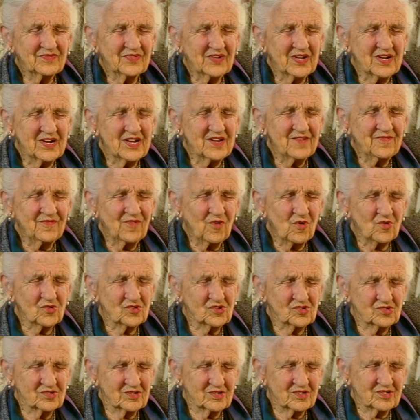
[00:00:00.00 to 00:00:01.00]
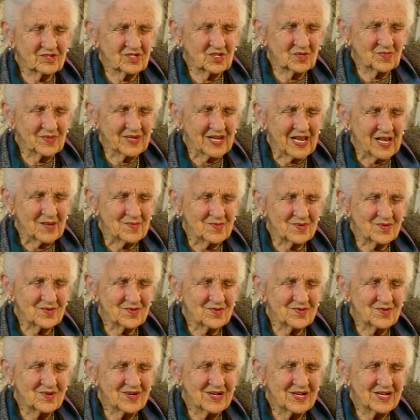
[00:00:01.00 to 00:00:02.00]
very fortunate to be able
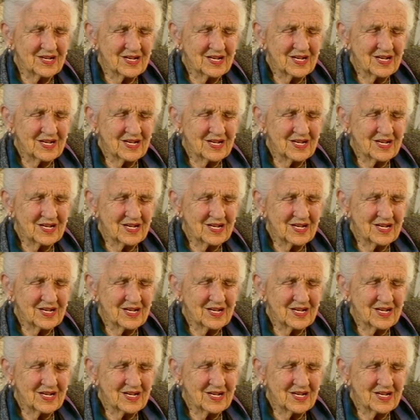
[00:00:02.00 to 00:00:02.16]
to